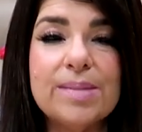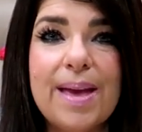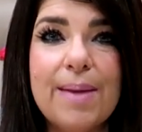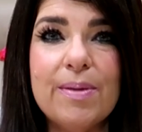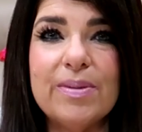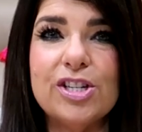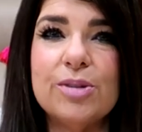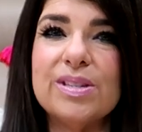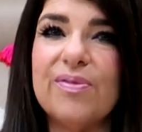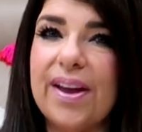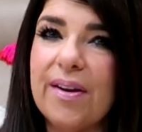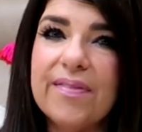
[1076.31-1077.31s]
Maybe when she
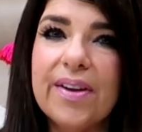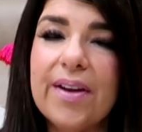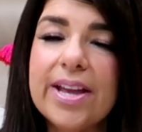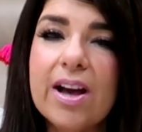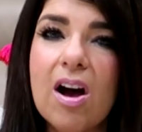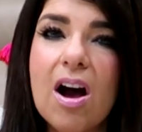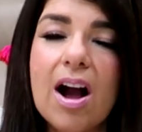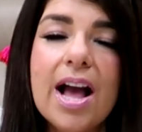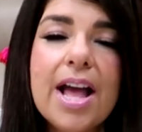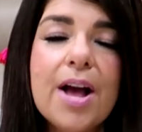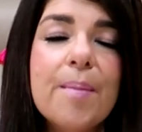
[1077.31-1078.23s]
was very, very young,